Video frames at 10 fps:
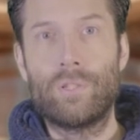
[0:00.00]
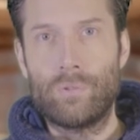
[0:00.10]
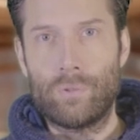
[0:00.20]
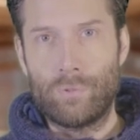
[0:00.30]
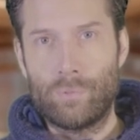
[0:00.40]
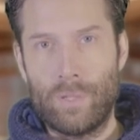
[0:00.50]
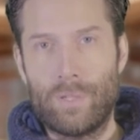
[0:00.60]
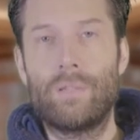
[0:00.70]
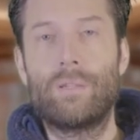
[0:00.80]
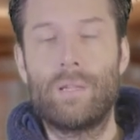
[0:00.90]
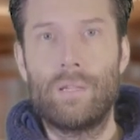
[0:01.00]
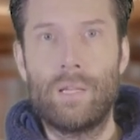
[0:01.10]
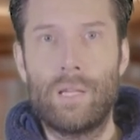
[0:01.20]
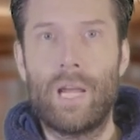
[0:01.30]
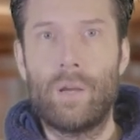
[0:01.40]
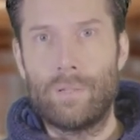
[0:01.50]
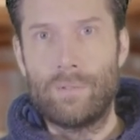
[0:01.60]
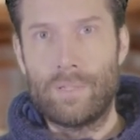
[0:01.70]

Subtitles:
in crypto markets. However,